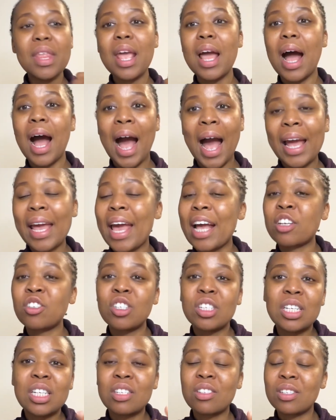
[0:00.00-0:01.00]
I
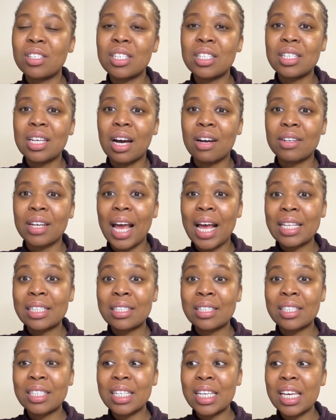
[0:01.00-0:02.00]
actually need to sit down and
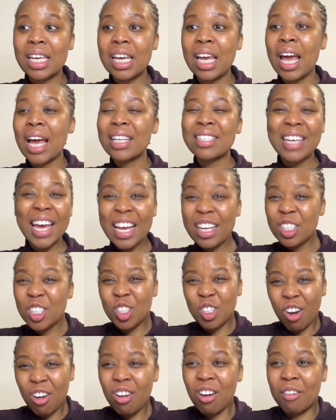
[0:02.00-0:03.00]
take
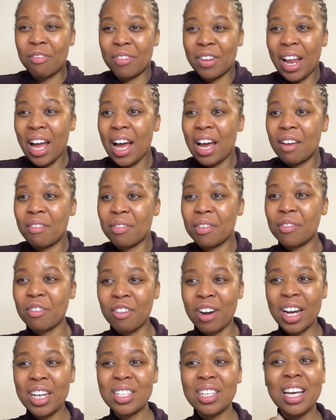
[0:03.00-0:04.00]
stock of life,
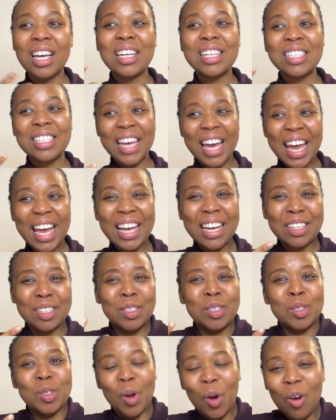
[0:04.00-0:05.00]
right? Take
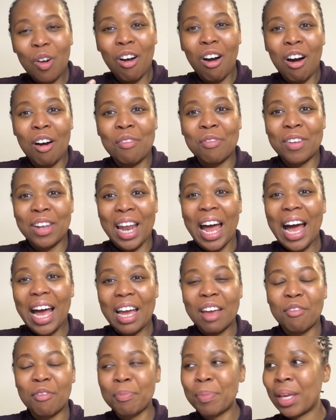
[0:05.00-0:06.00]
stock of
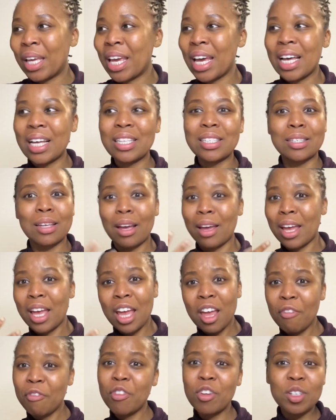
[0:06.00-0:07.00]
life, because
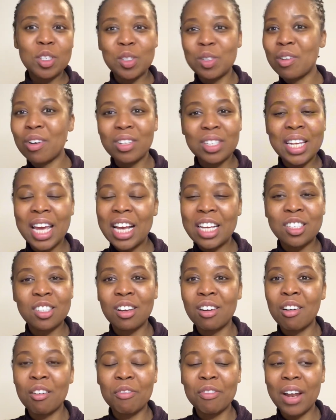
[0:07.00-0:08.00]
if you do not take
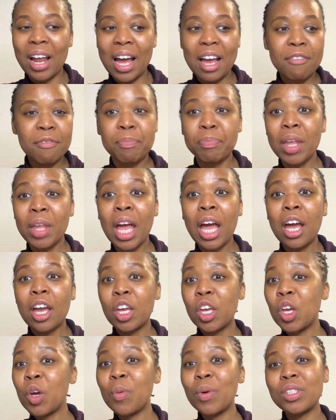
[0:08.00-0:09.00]
stock of life,
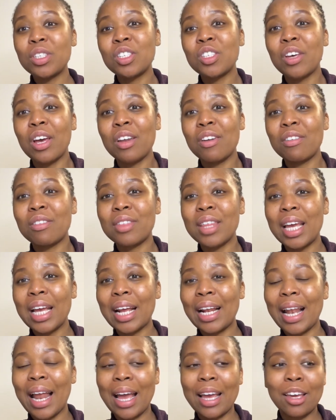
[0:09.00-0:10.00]
you are just going to think
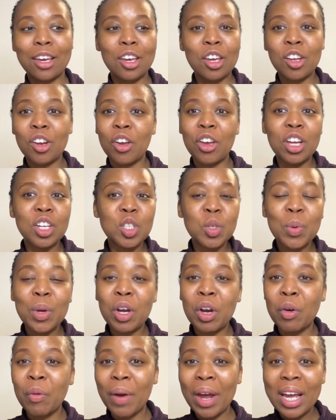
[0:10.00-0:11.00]
like, you're doing
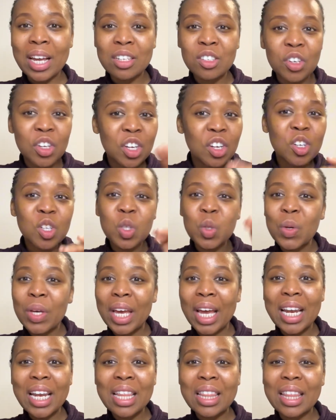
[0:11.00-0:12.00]
great or you're not doing
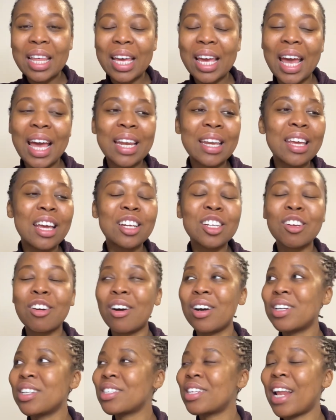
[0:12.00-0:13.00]
anything. And yet
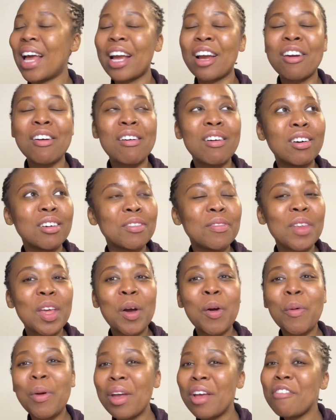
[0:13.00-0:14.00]
God is like, girl,
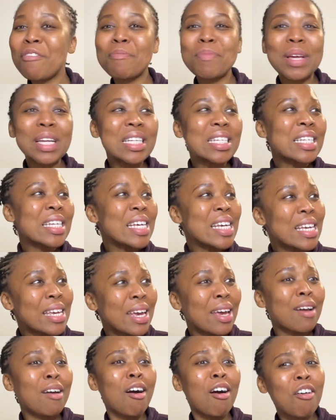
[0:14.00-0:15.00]
we've been
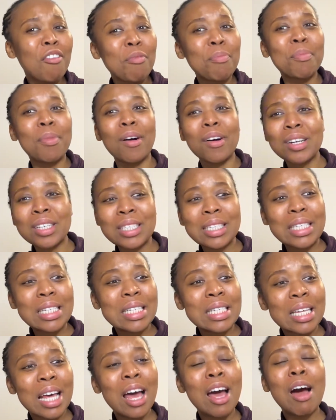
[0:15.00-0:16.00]
ticking off
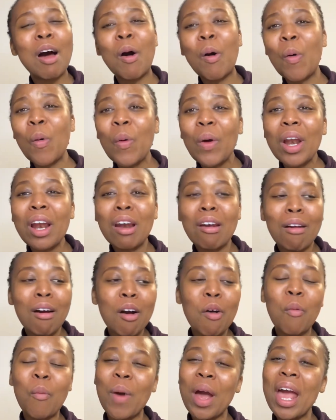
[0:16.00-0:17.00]
boxes all
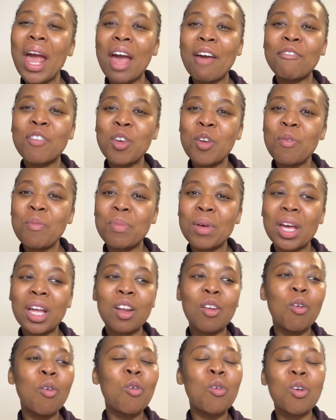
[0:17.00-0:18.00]
along. Where have you been?
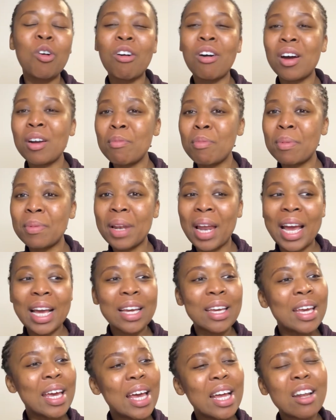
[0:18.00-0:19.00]
Or God will be like,
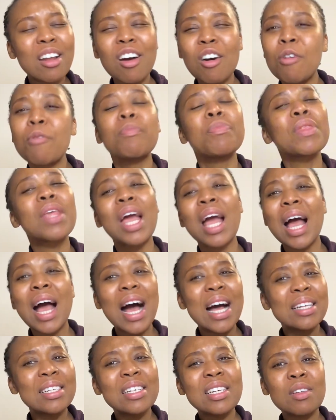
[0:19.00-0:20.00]
yeah, no,
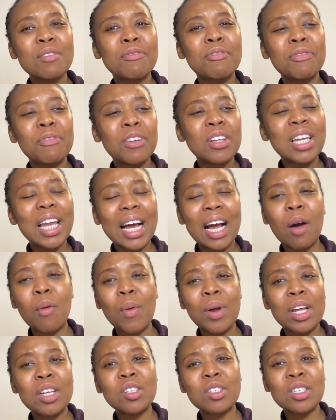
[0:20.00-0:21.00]
I didn't feel like I
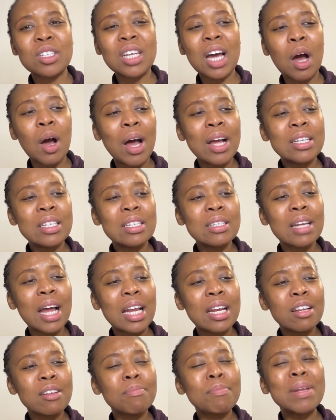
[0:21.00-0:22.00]
wanted to, I
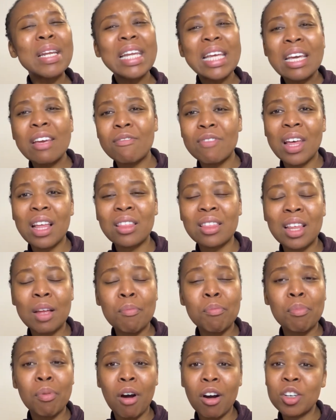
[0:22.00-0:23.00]
didn't believe
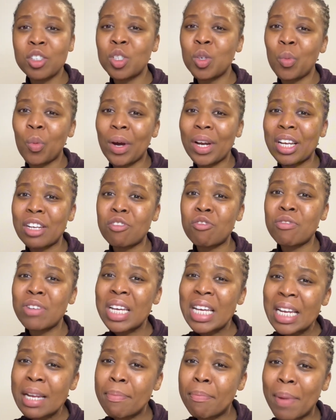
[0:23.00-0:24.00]
that box you wanted
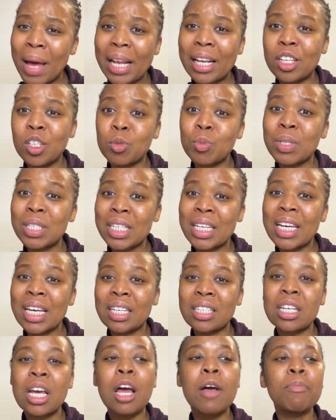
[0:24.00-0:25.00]
really badly to be
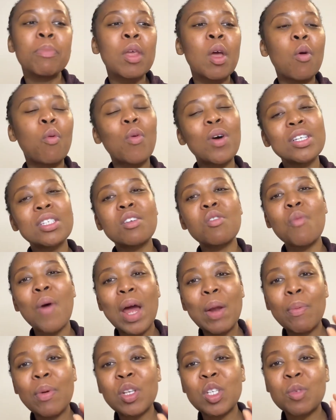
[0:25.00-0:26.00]
ticked was the
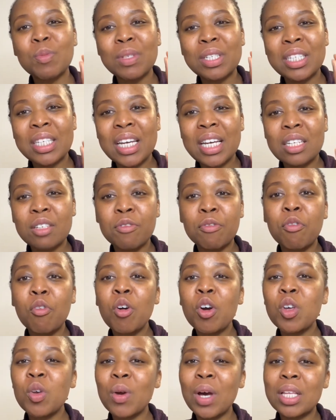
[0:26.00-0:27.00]
right one to be ticked for
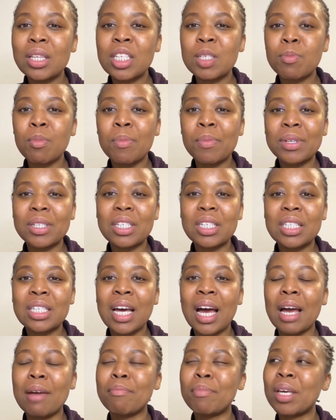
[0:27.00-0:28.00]
you at this moment in
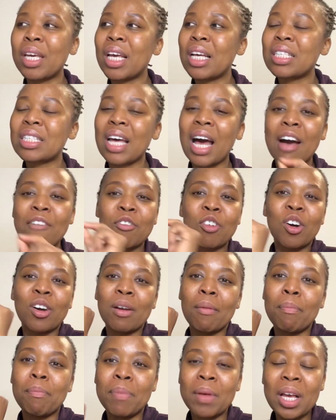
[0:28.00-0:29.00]
time, because I've got a
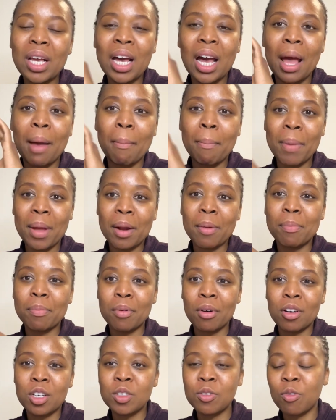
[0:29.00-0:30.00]
bigger and better
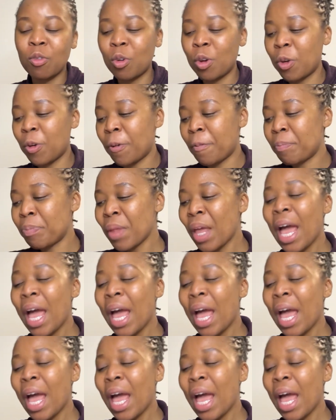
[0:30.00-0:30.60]
box for you.